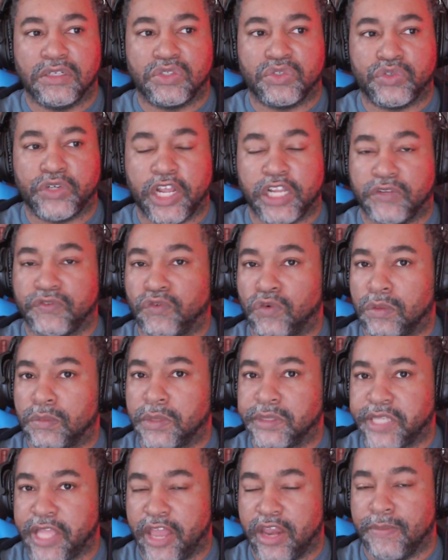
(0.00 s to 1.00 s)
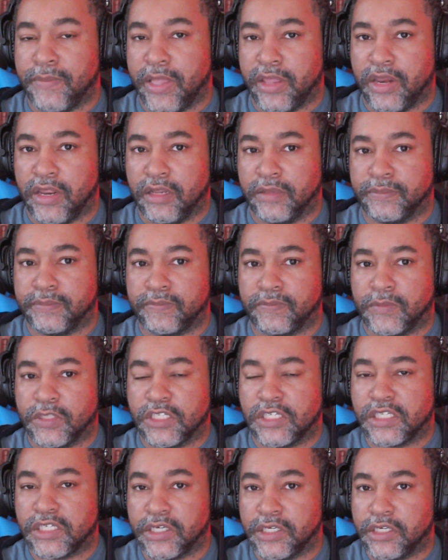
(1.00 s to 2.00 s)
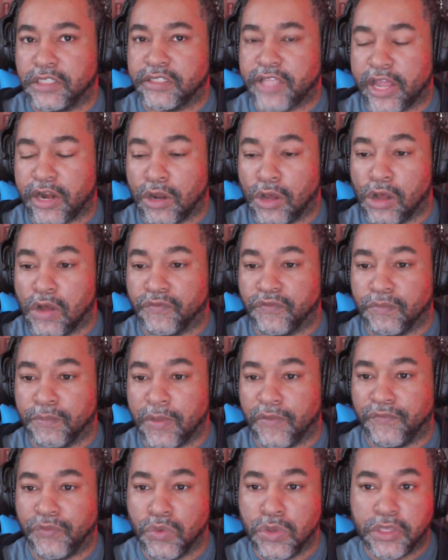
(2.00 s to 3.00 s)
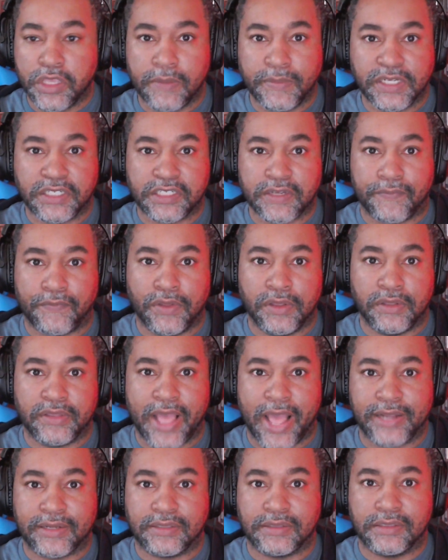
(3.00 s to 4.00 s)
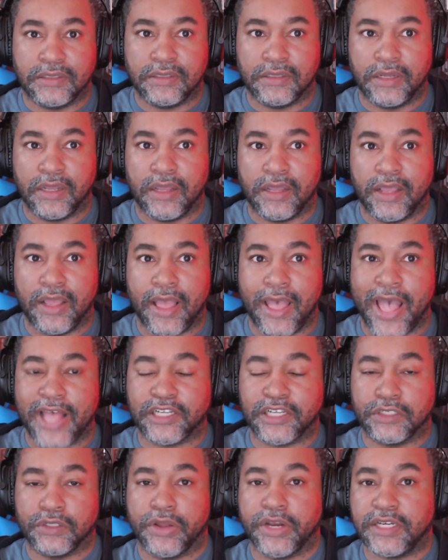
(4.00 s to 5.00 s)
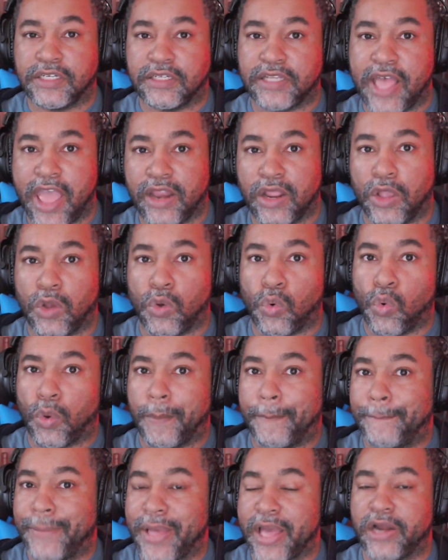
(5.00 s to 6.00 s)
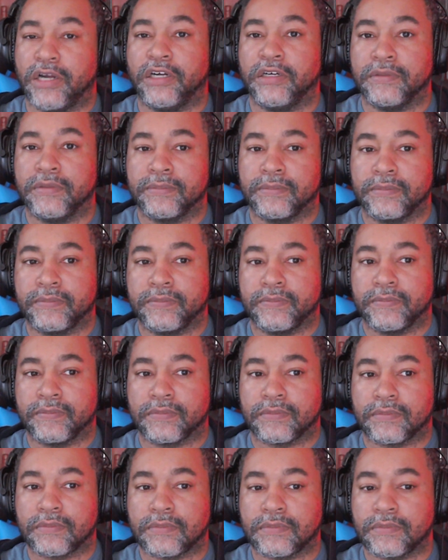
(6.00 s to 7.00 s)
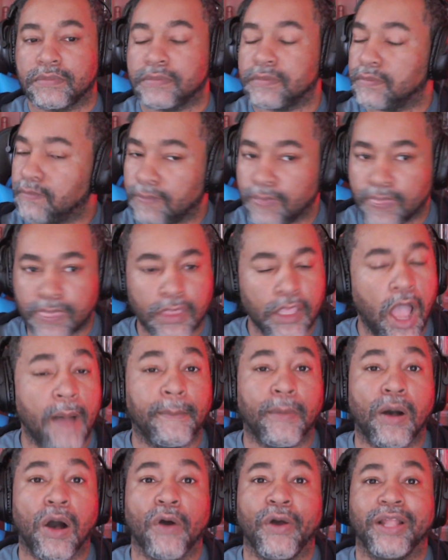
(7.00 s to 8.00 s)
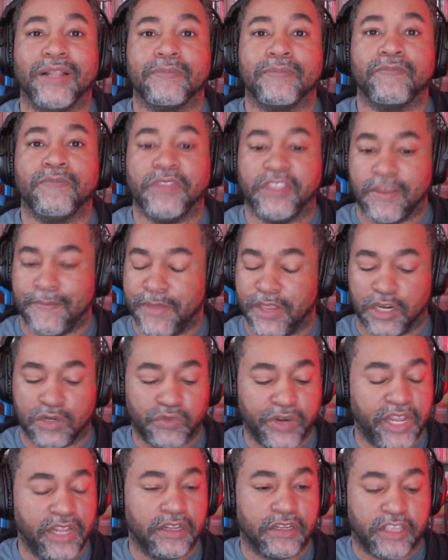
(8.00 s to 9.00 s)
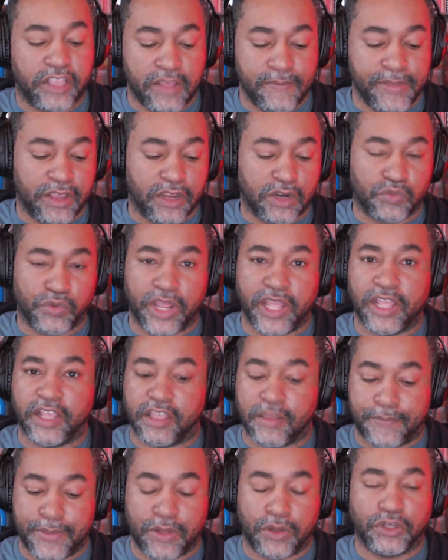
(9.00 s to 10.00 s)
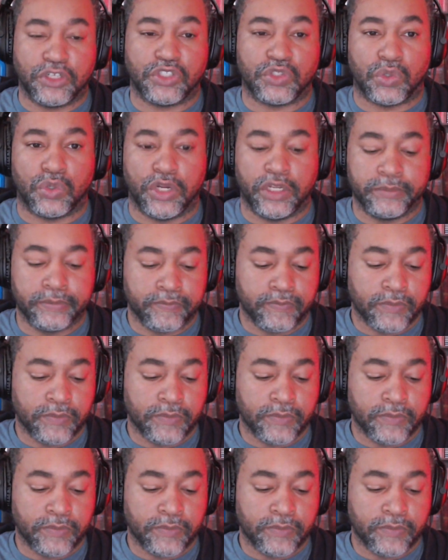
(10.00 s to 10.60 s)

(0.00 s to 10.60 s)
Transformers animated series out of all of them. If you can give me something that's as good as that or better, I'm all in. Give me a great, compelling story.